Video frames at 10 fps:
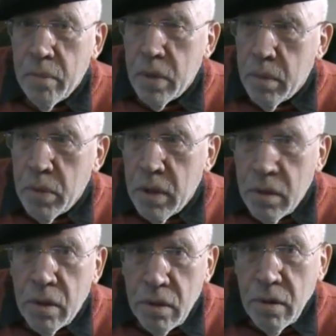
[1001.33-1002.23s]
But
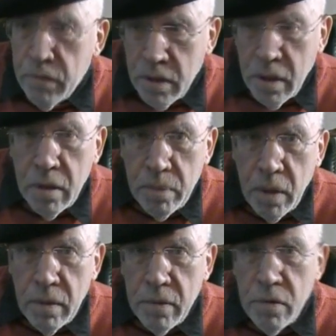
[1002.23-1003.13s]
you know, you have to go
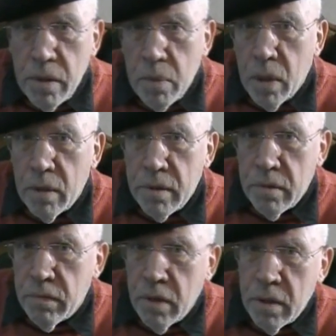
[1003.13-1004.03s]
about 3
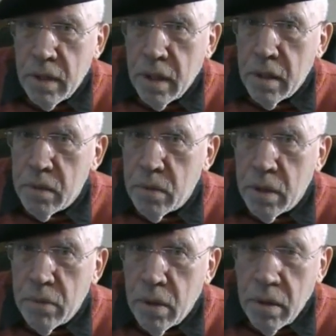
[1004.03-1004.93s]
miles to get to
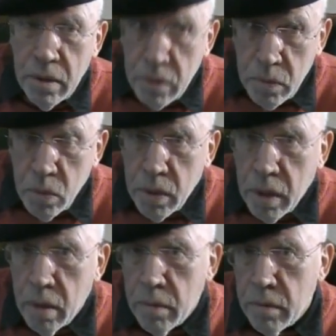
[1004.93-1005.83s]
one, rather than just
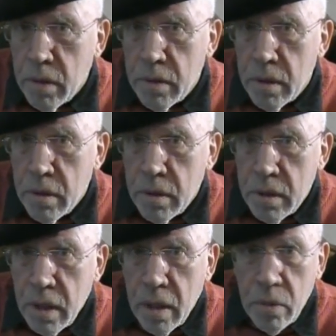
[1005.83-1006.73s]
walking up the road into the
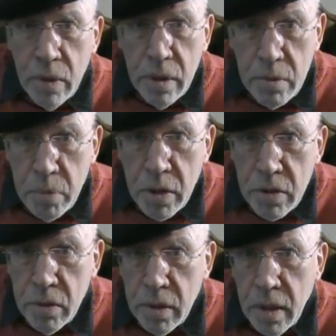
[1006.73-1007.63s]
town, where there's
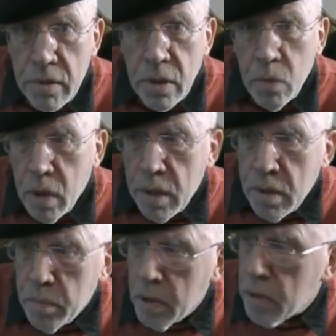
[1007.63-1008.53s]
pressure on housing. Why
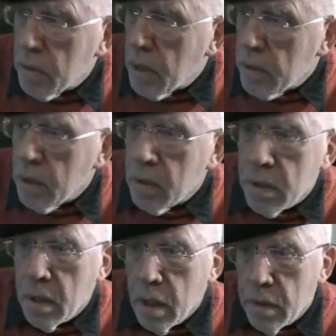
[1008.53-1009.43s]
is there pressure on housing?
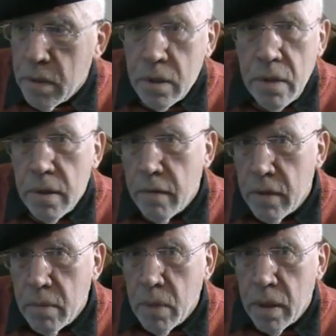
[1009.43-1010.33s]
Because the council don't have
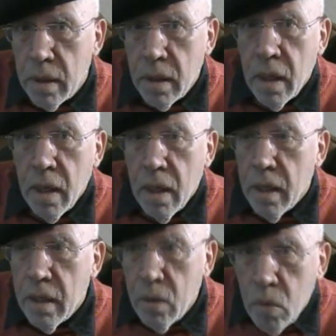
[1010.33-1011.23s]
any money.
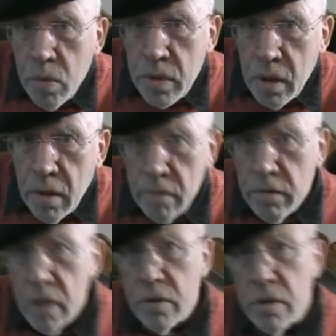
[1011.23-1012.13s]
And there are always a load of
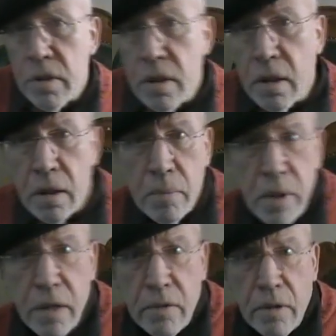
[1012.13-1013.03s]
vultures sitting in the
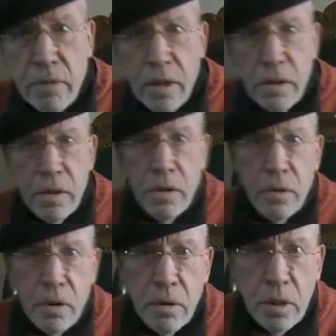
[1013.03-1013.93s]
background ready
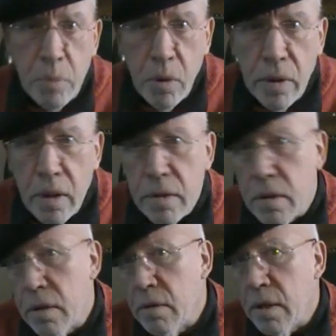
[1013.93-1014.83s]
to exploit that
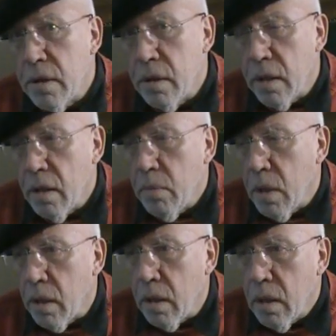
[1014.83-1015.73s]
situation and get
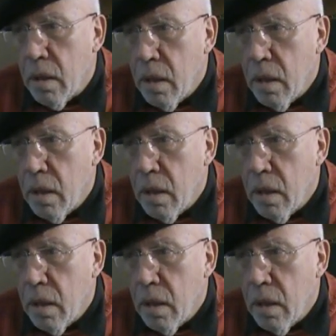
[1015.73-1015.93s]
money.